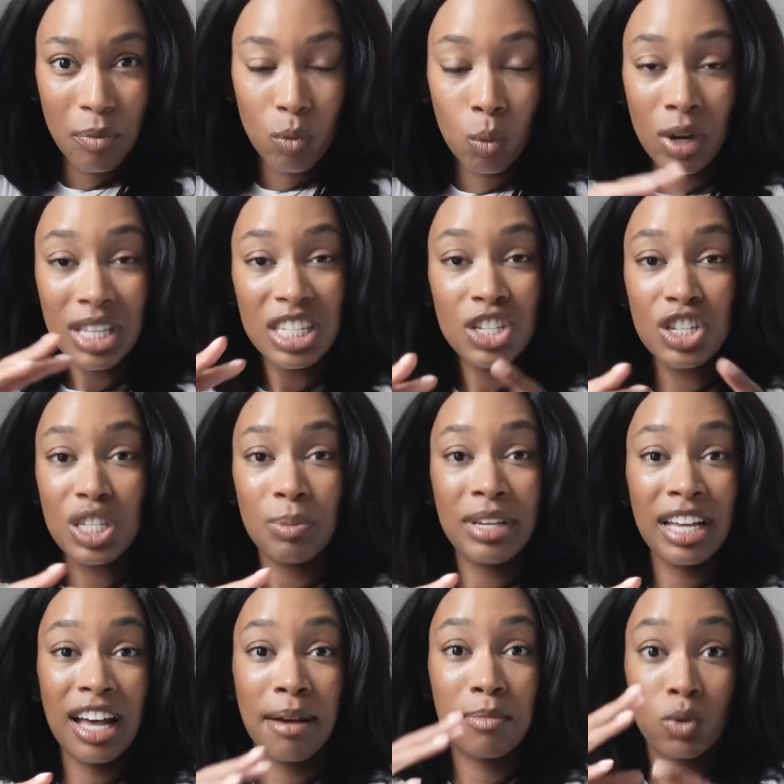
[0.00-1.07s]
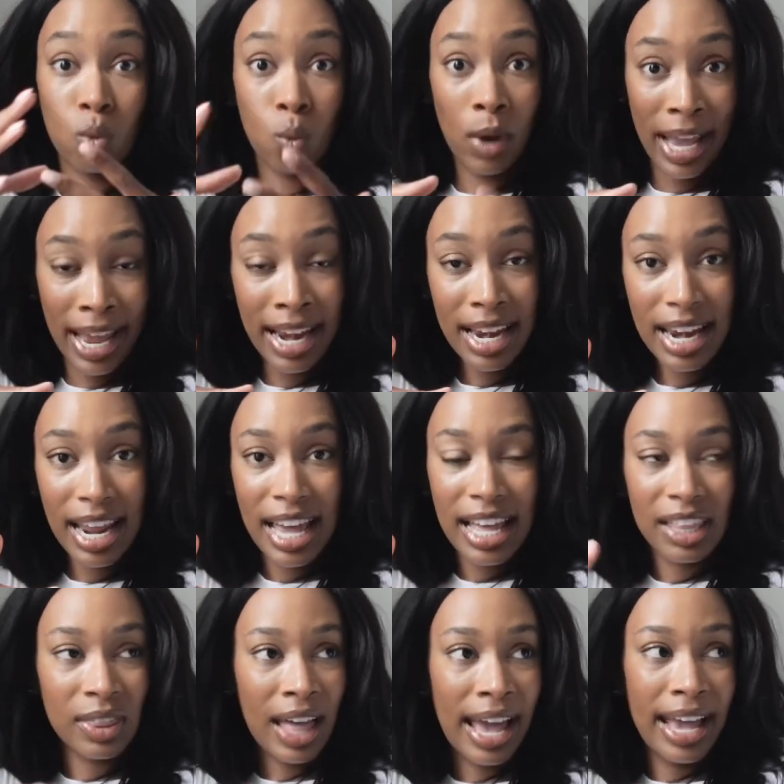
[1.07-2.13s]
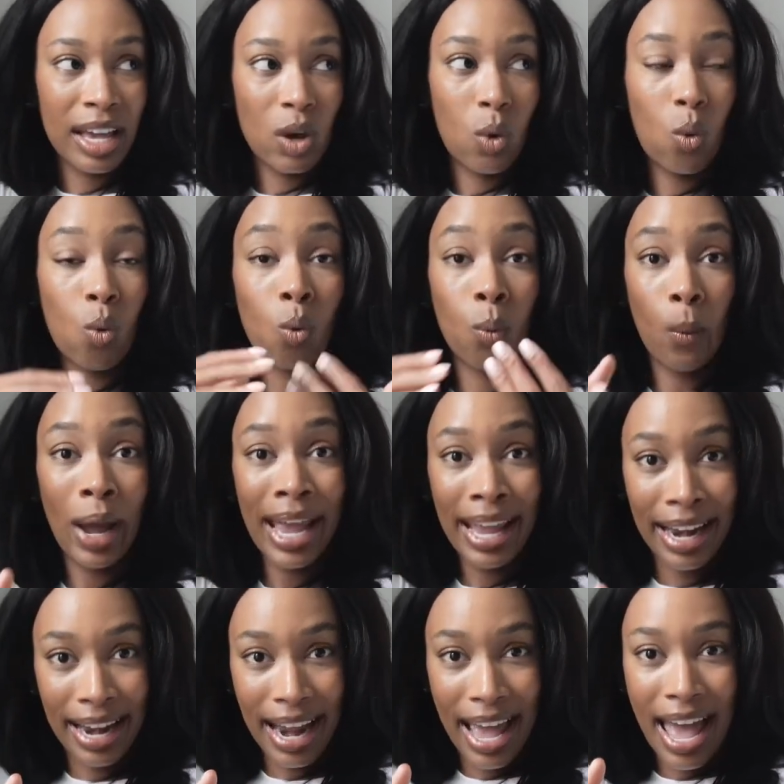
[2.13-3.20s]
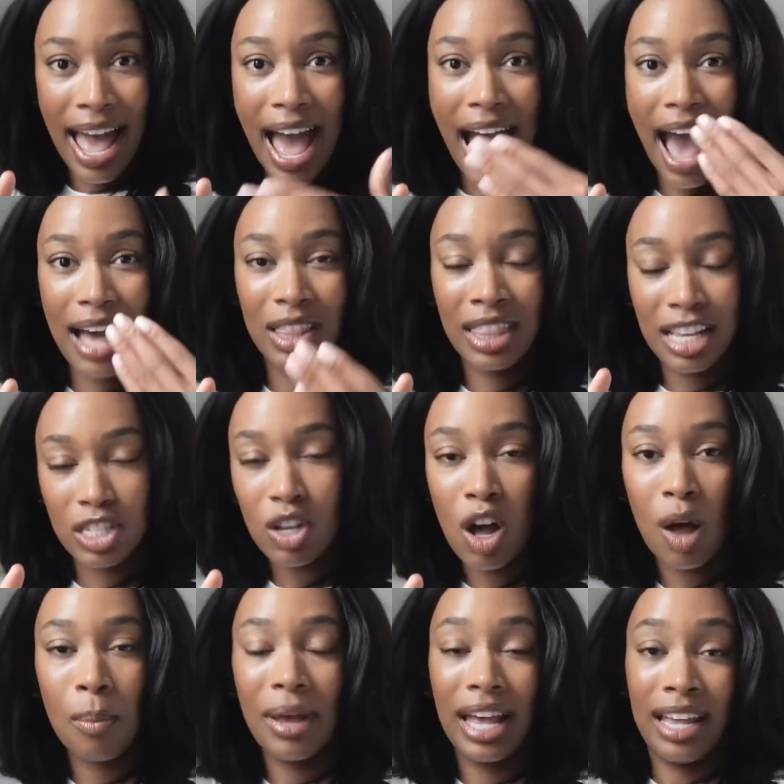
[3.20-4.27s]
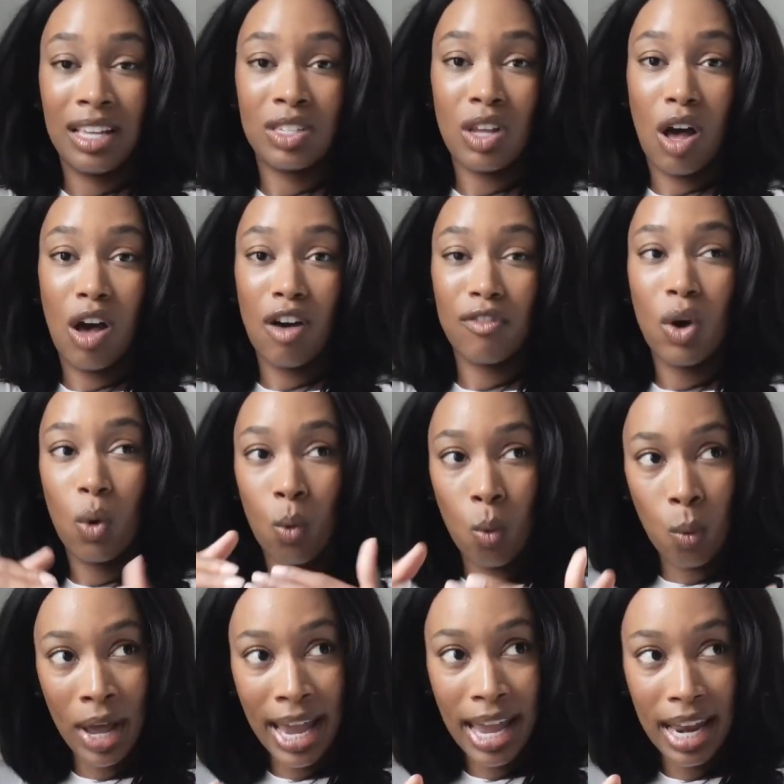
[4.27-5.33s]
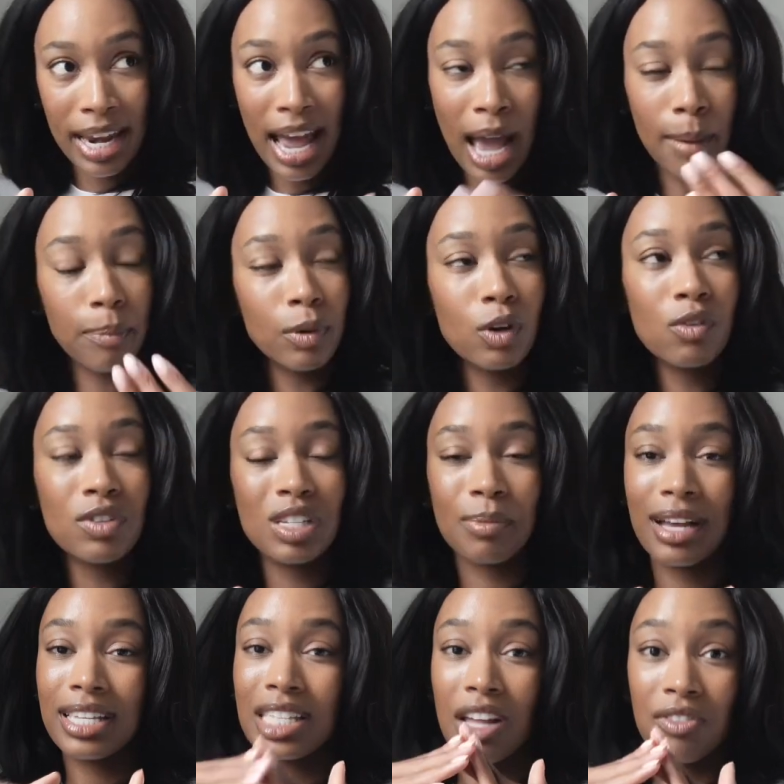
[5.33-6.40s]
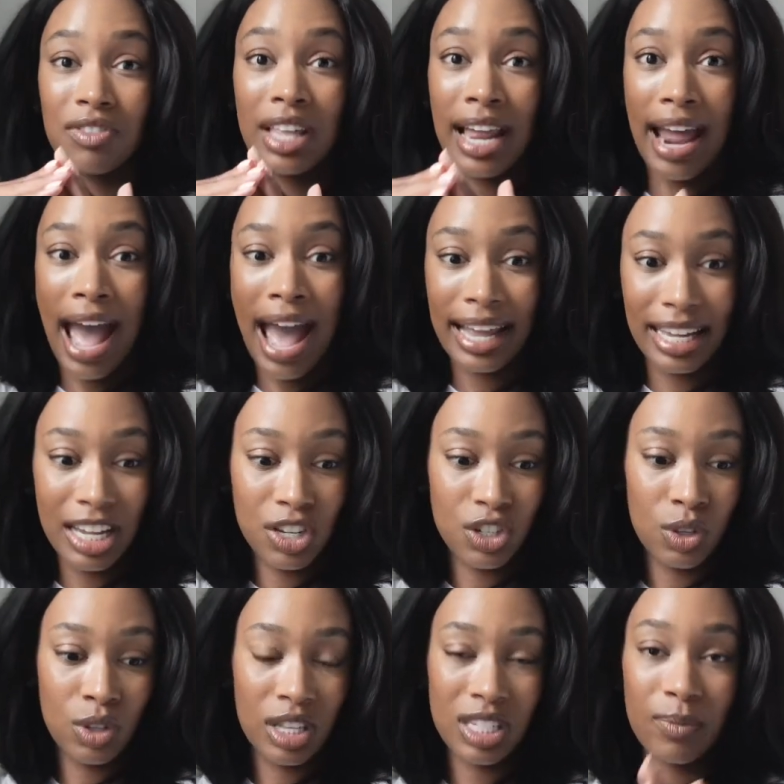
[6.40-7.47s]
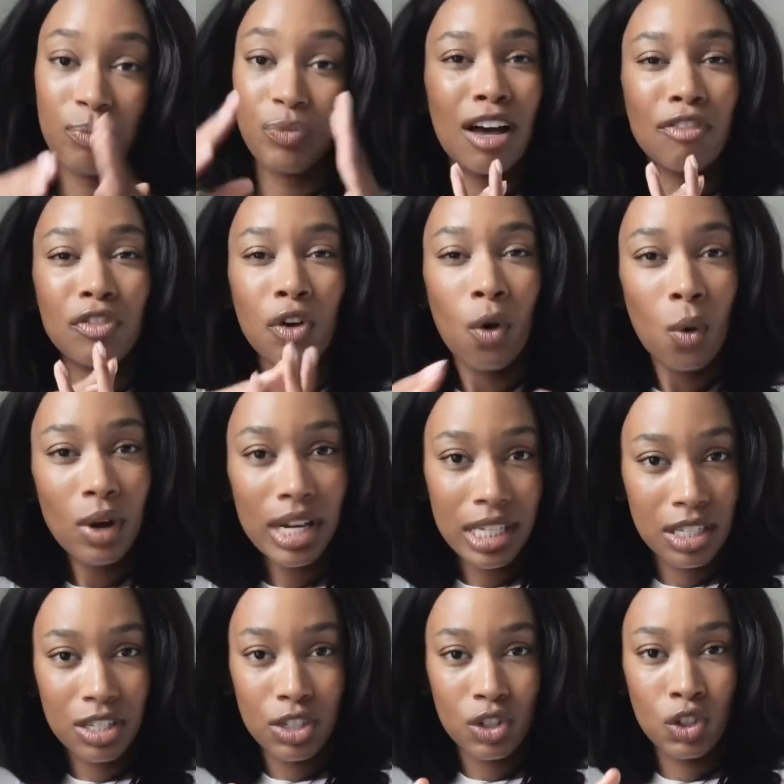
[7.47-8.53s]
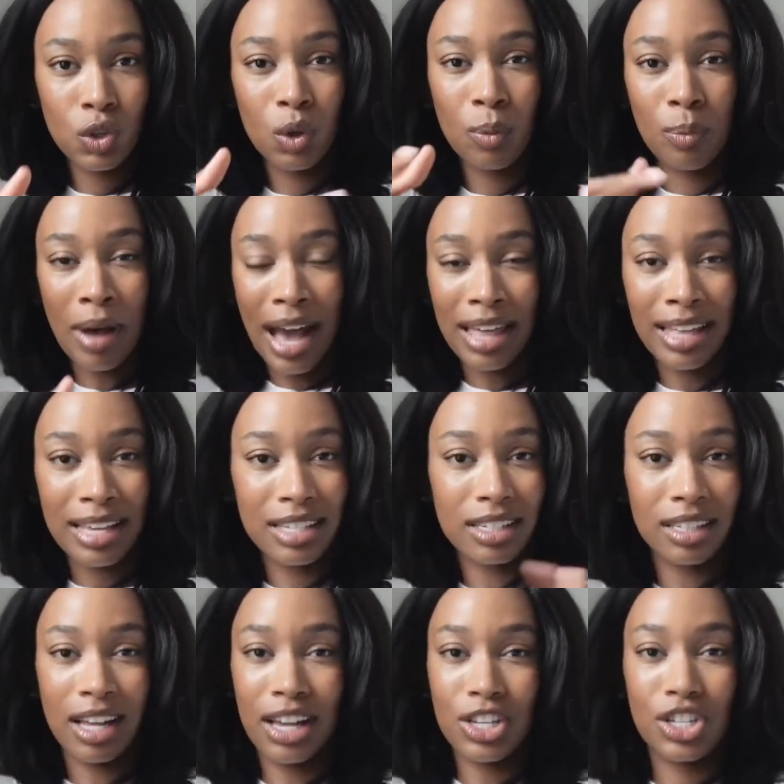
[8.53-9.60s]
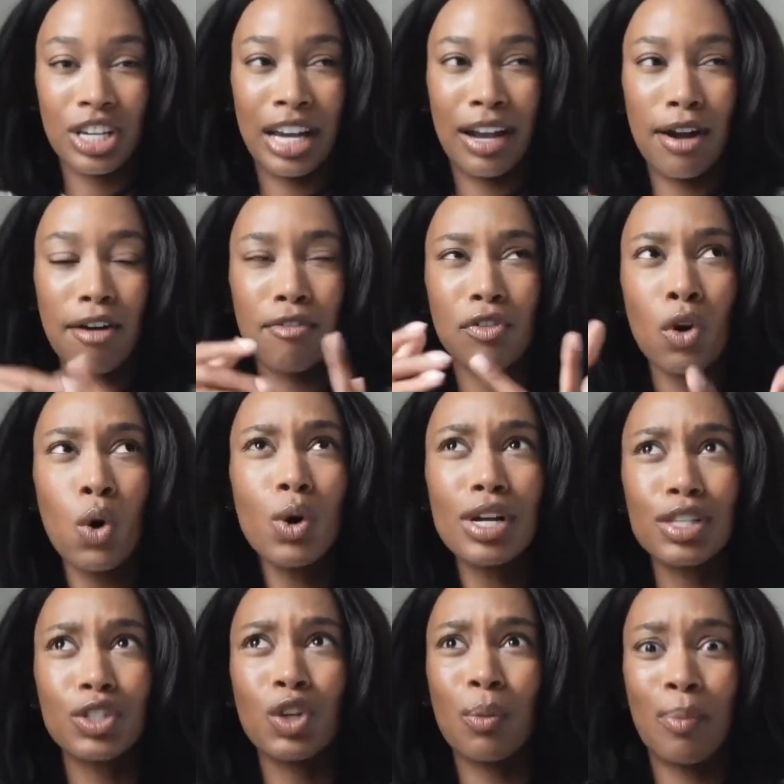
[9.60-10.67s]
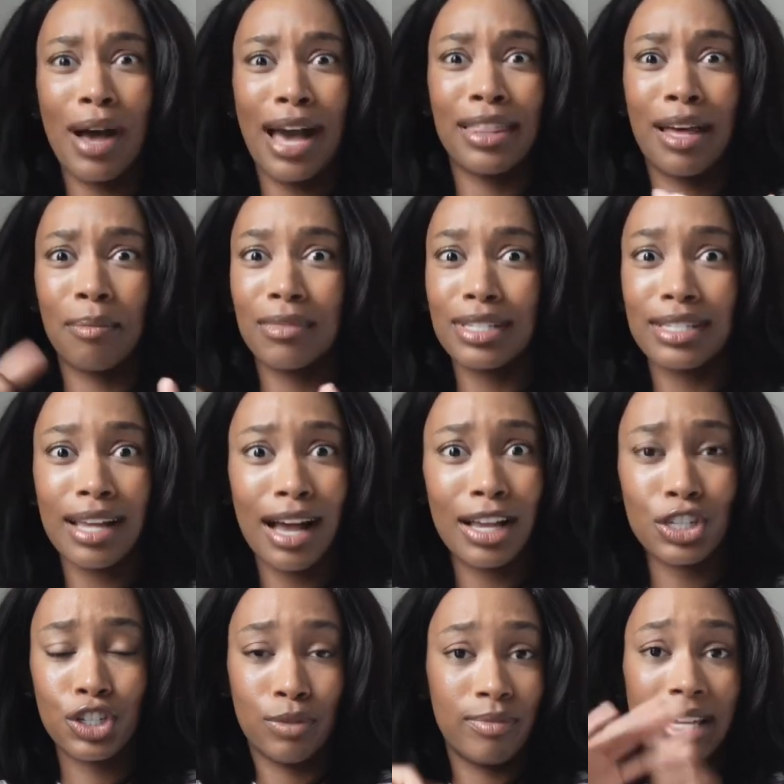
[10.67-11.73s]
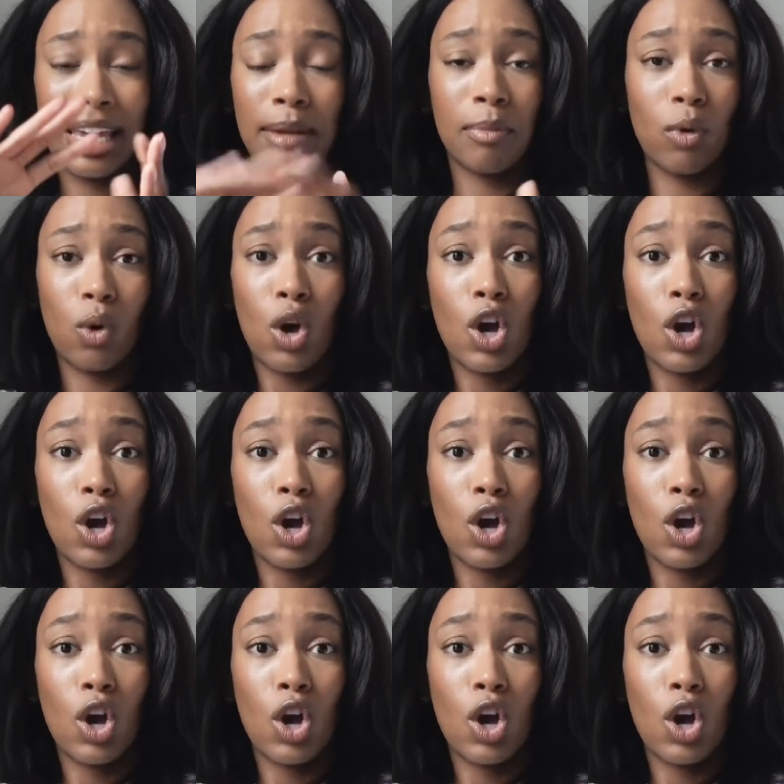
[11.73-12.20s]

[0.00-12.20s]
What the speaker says: once it just becomes when, like, when this all pays off, when I prove to myself that I can do this, of course you'll buy that salon chair, of course you'll buy that massage table,